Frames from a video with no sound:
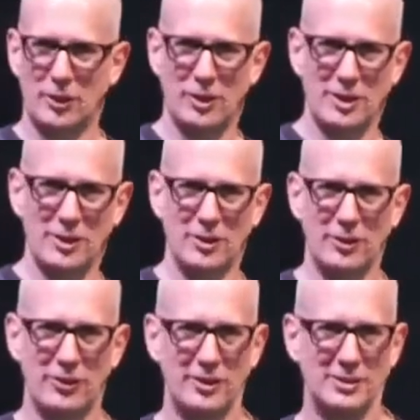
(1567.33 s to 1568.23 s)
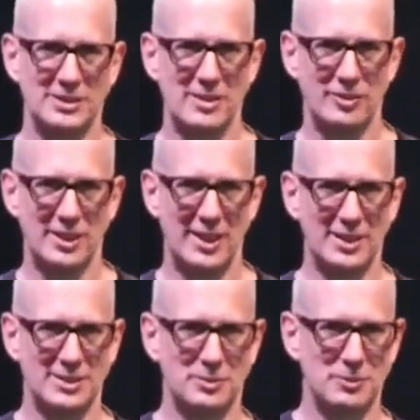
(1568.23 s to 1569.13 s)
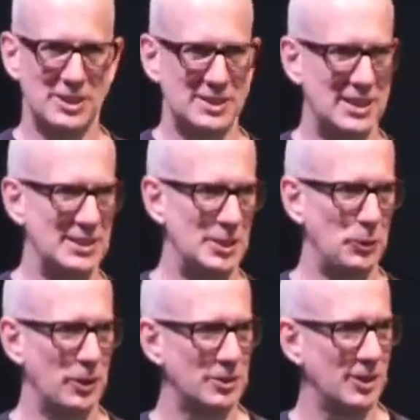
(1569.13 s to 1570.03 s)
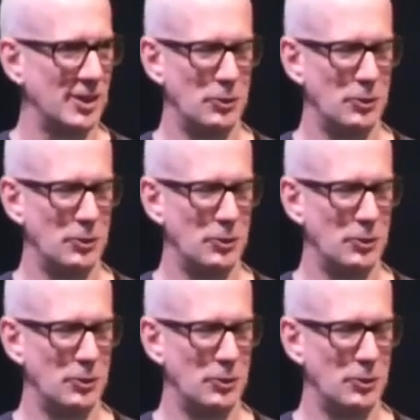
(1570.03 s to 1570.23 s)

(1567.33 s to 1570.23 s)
created the earth in 7 days, 6 days he worked,